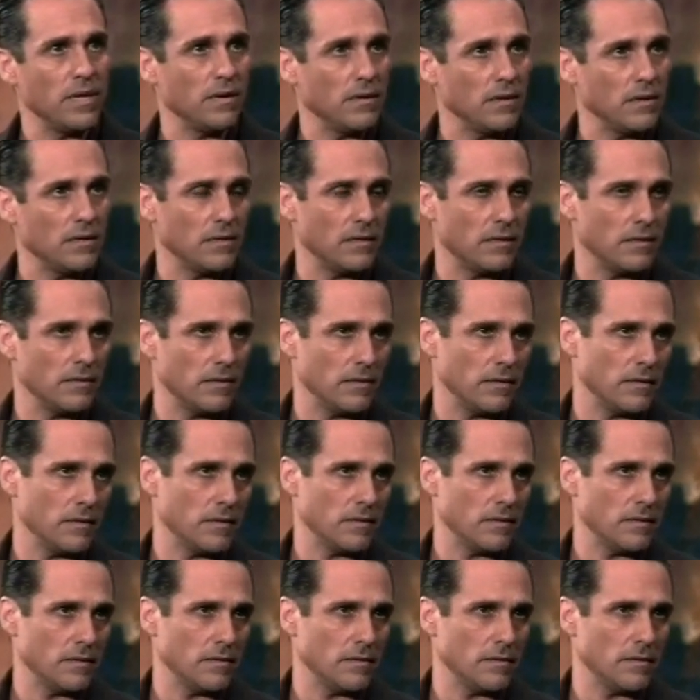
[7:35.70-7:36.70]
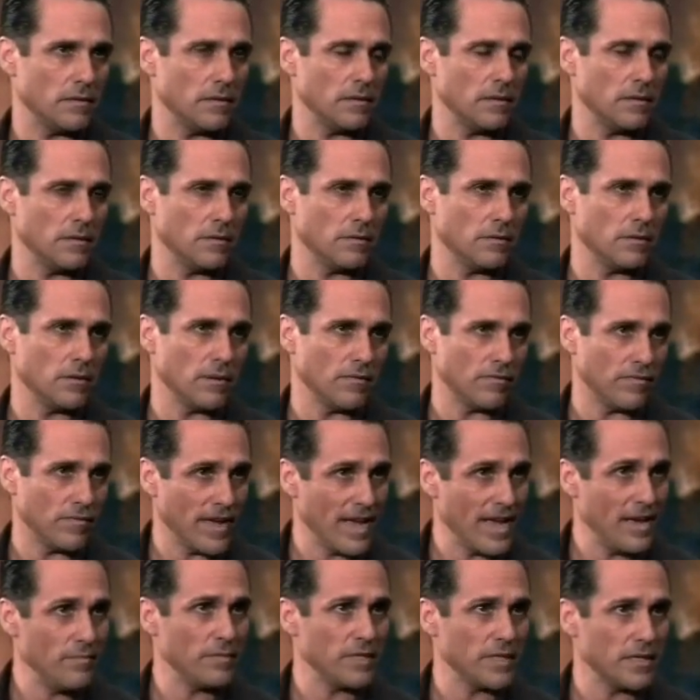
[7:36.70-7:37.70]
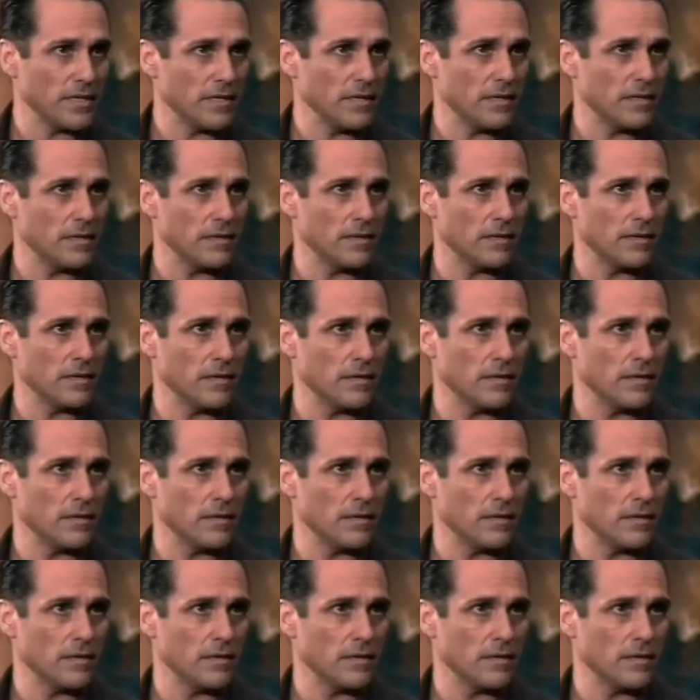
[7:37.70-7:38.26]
be a, uh, you know, a family,